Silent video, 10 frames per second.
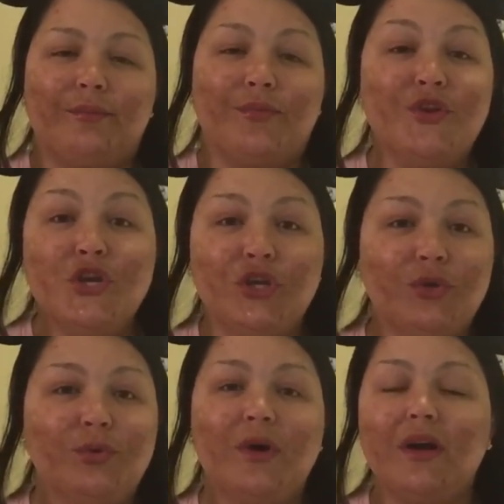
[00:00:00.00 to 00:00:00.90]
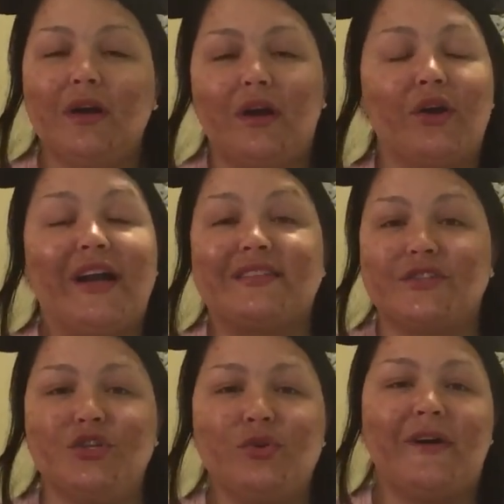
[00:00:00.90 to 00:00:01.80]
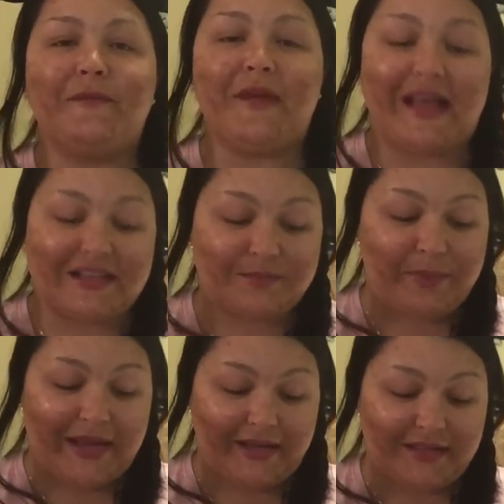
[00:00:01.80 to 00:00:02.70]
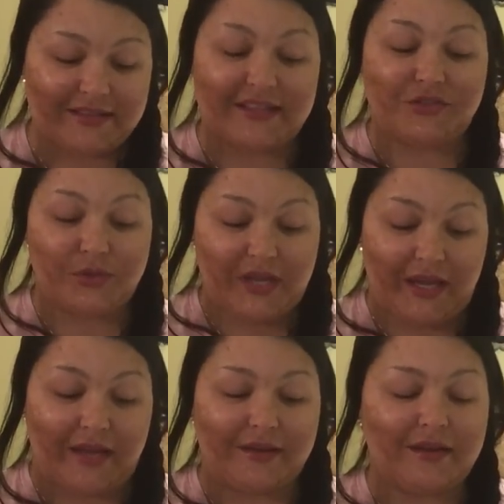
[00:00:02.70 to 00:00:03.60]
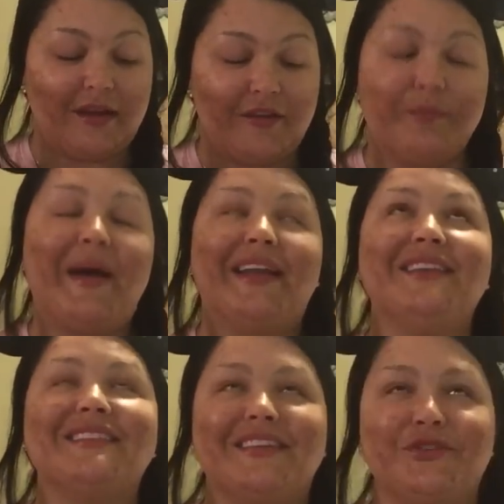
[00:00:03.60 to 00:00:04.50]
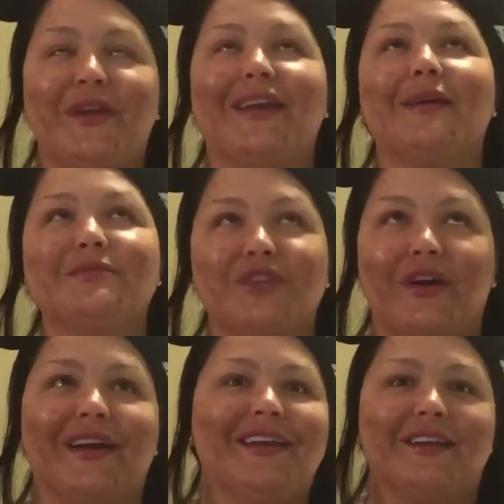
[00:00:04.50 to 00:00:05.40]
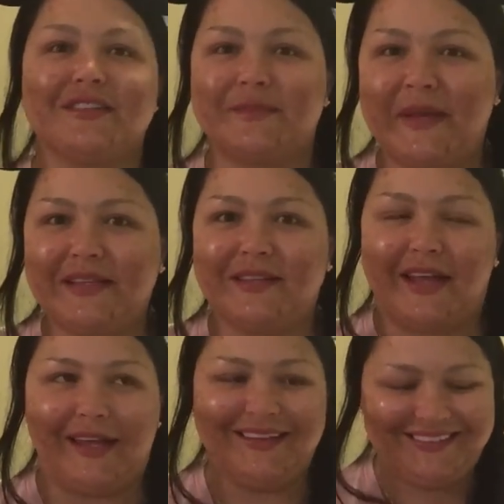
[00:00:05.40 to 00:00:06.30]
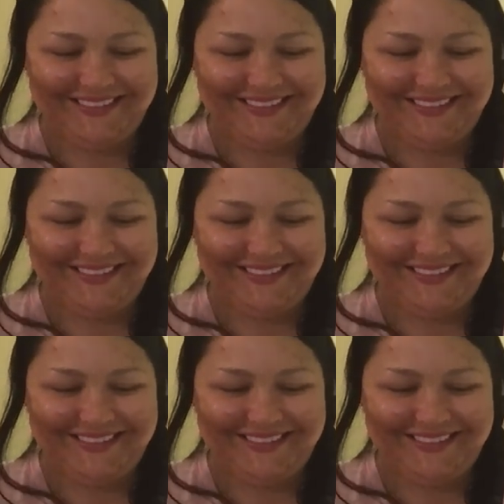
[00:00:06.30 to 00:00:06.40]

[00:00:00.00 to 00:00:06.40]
new or as new of as pennies as you can, I'm sorry, I cannot speak today.